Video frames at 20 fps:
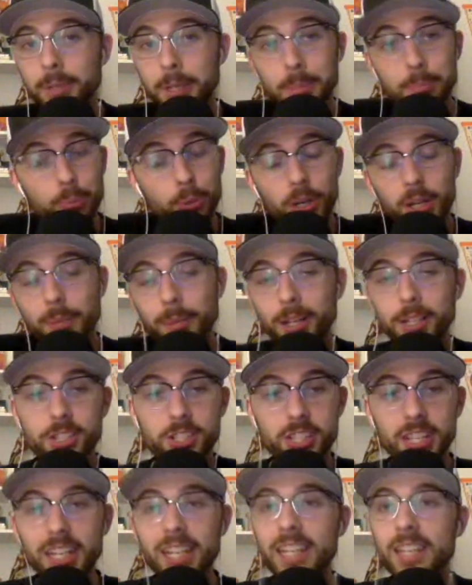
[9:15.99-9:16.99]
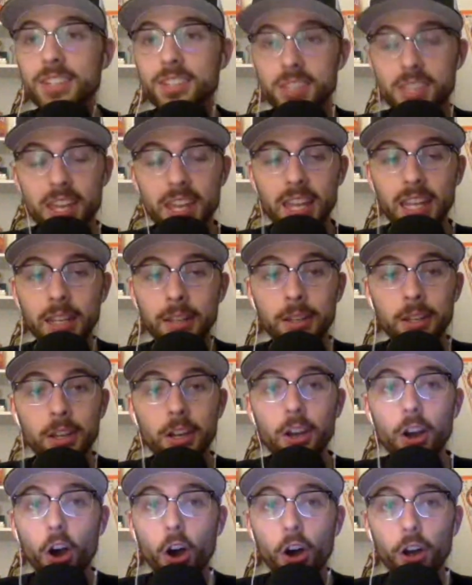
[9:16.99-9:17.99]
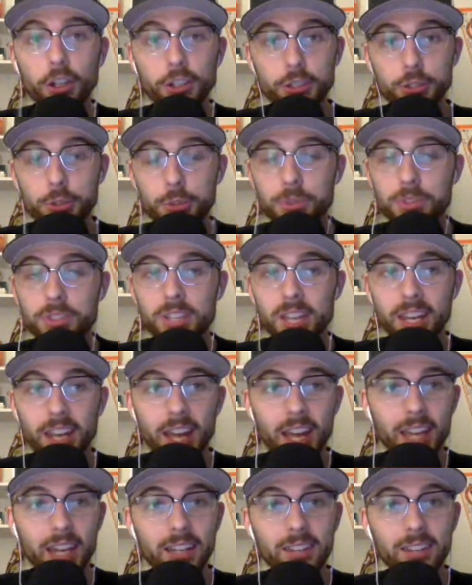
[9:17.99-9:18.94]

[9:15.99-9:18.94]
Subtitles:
he pretty much did his thing on Tuesday night.